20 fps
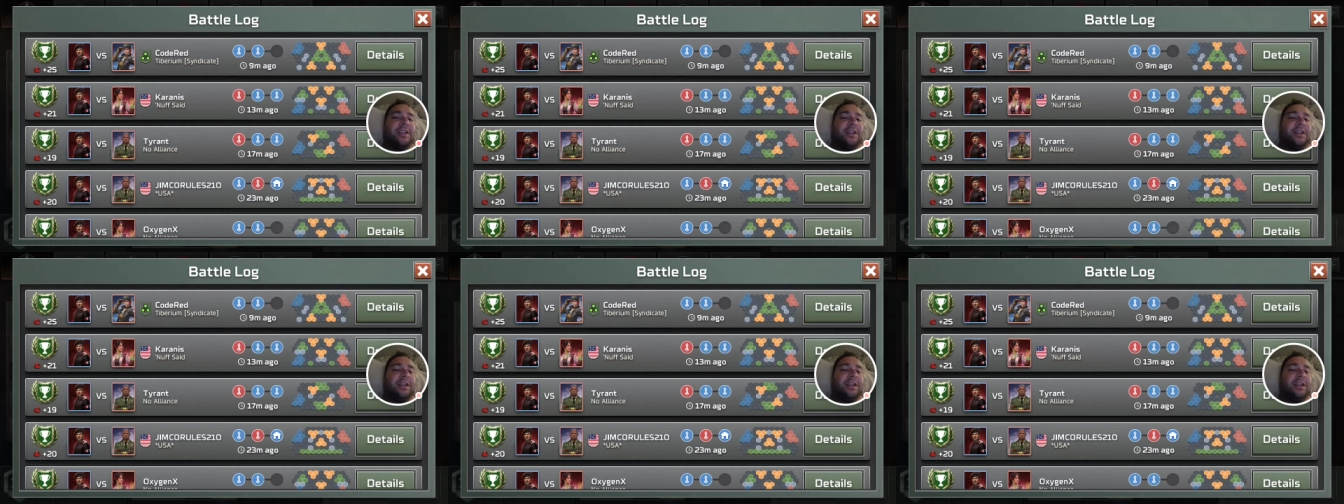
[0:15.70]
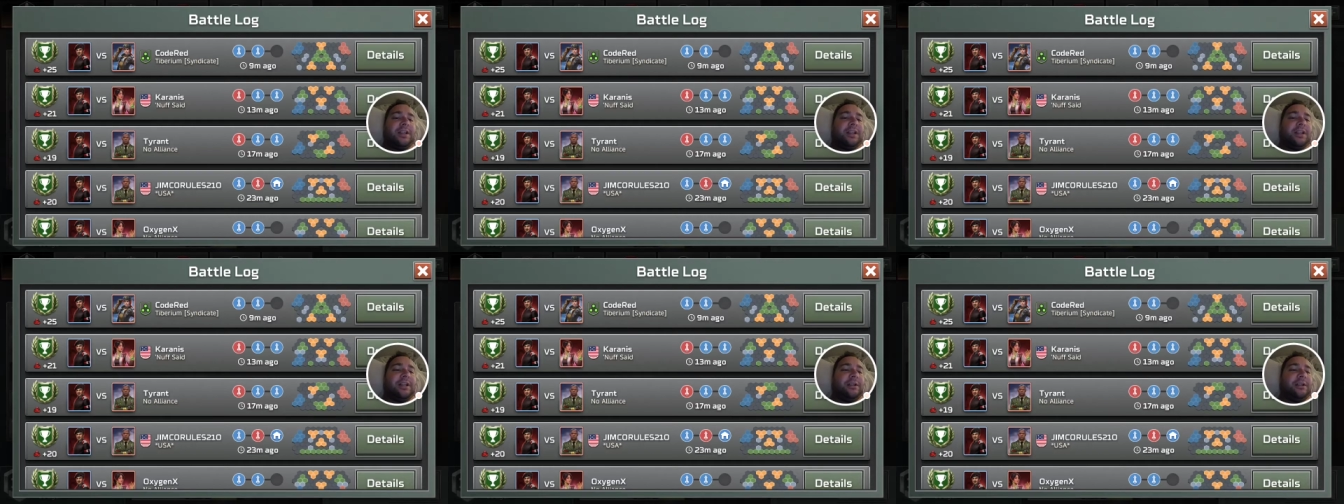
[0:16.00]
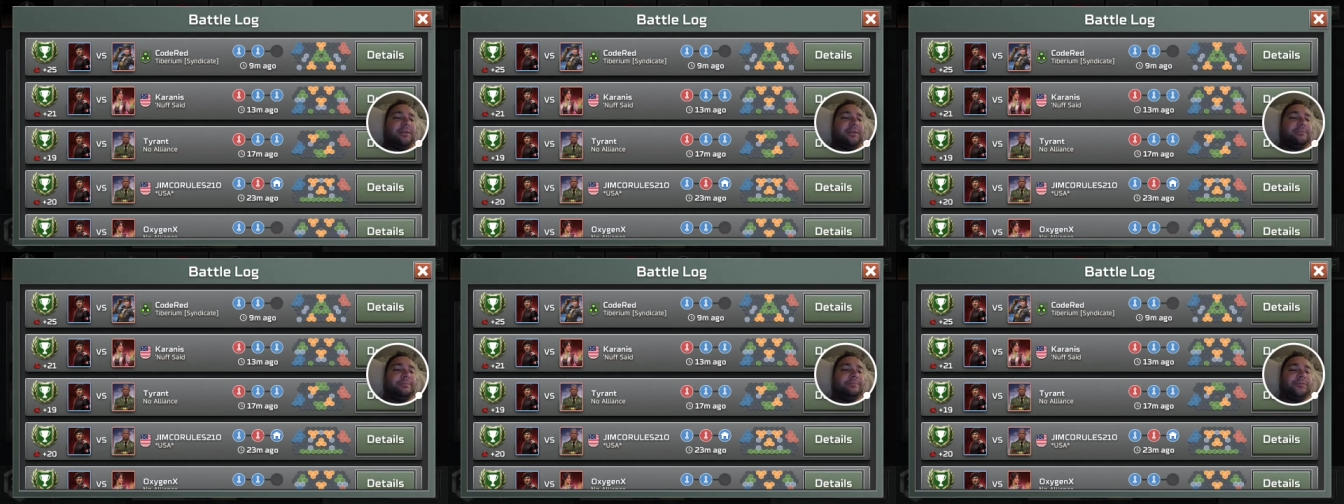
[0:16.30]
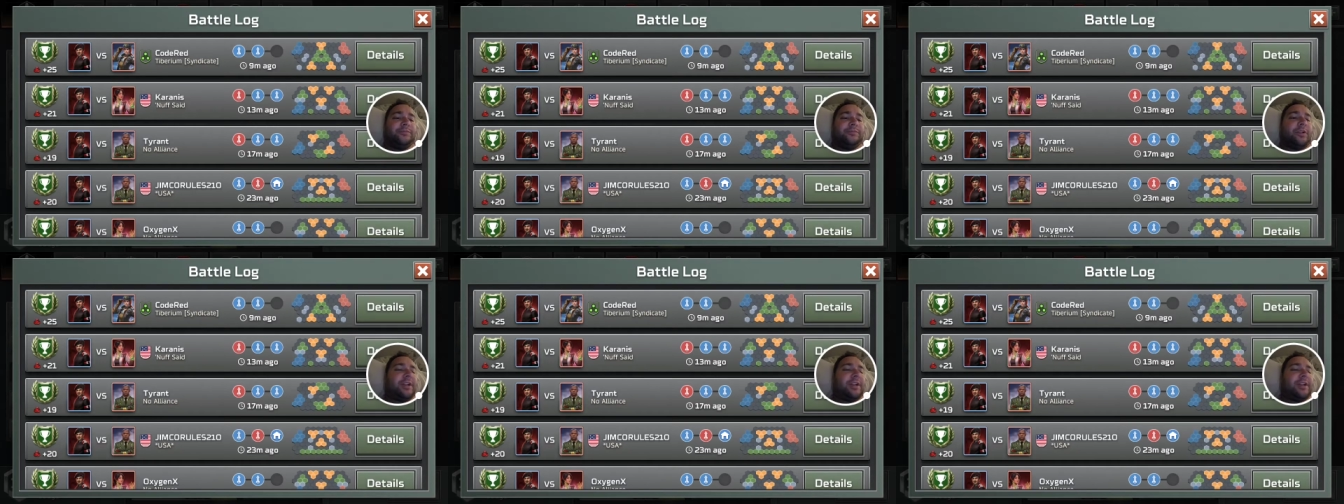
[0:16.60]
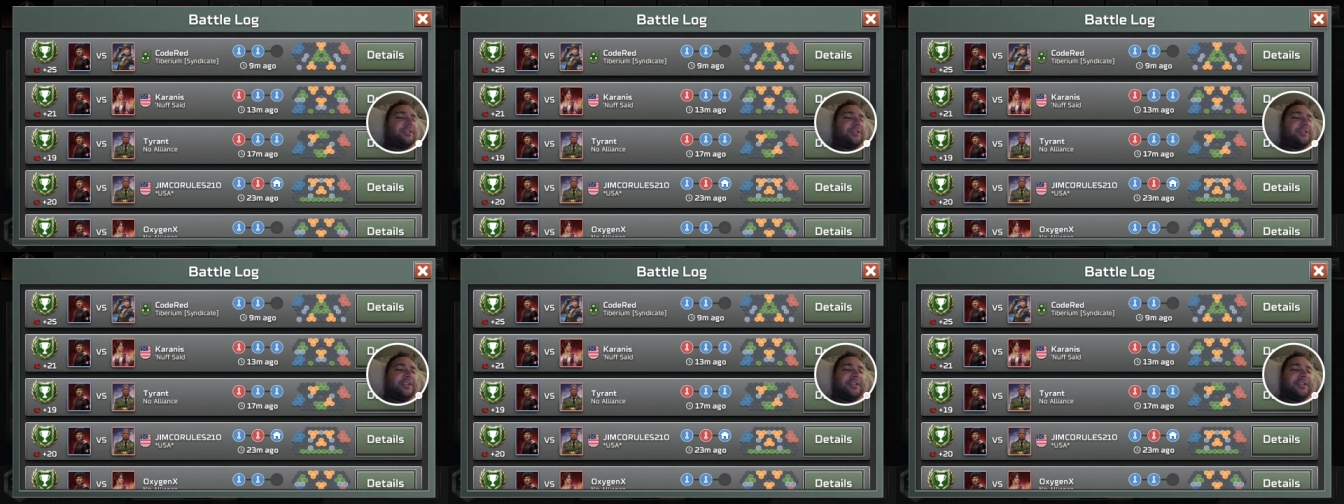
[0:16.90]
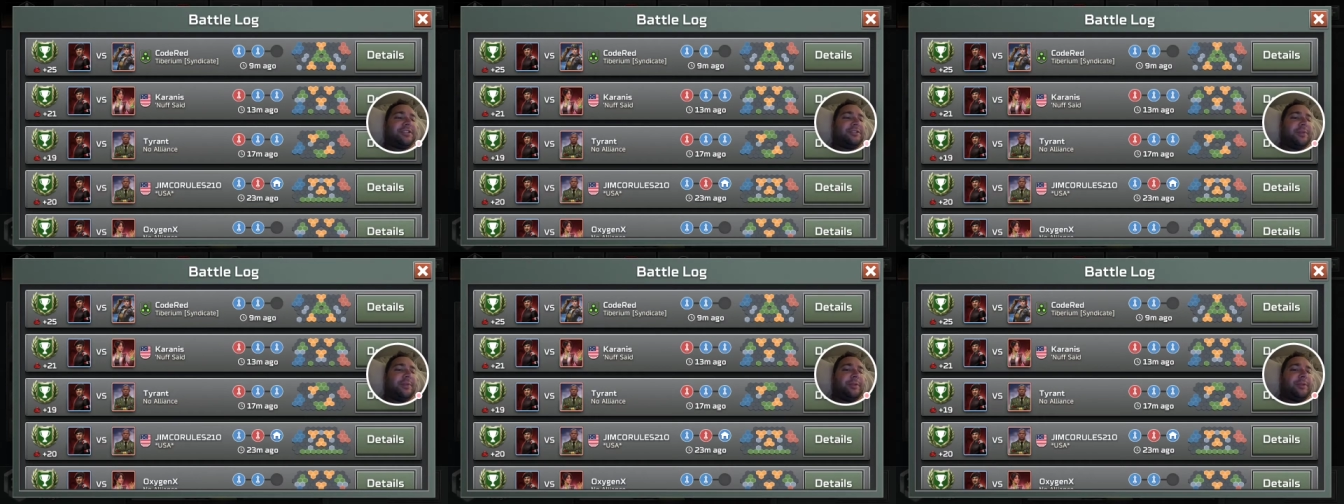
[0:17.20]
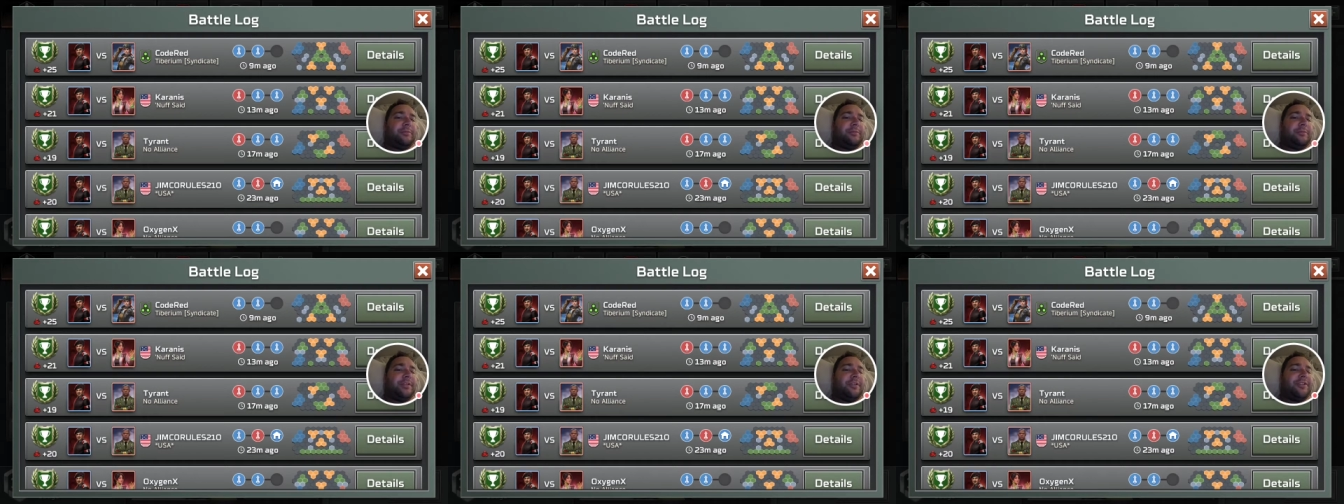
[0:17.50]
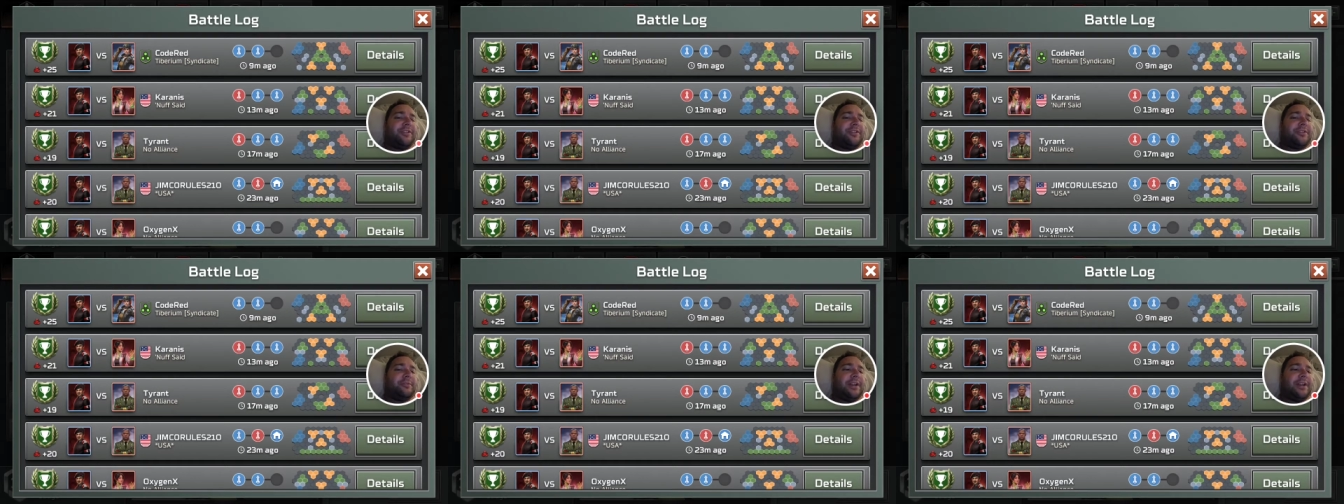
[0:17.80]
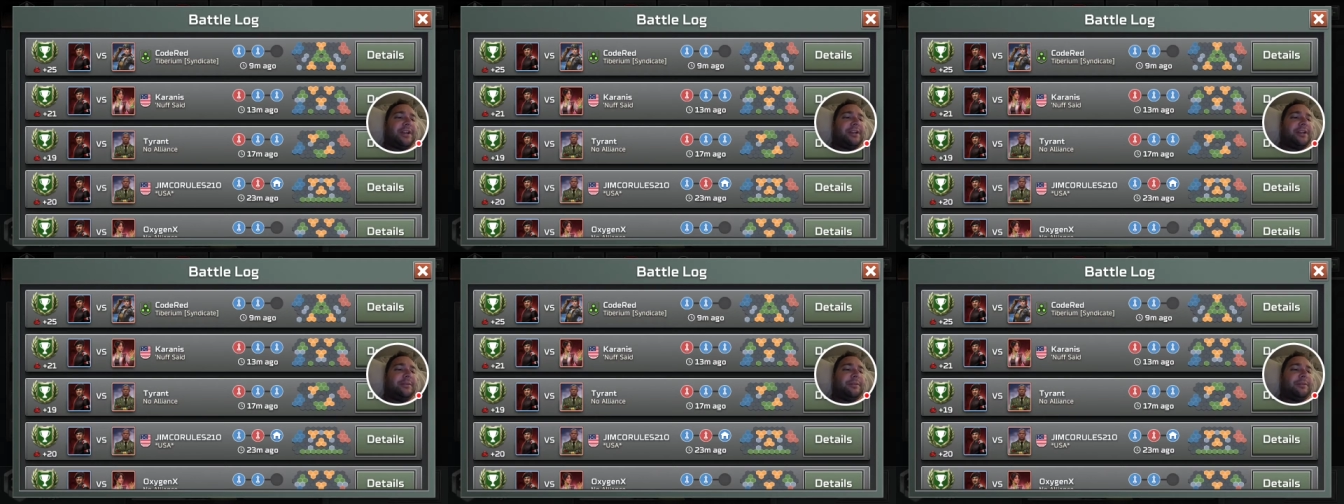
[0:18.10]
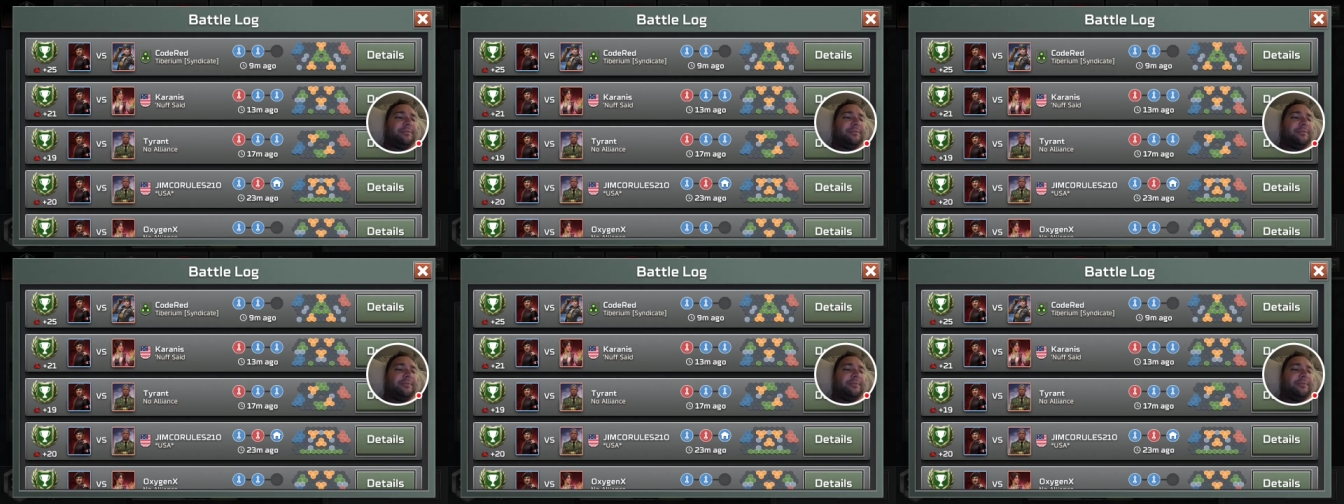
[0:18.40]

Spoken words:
Okay, so let's just pick one of these at random.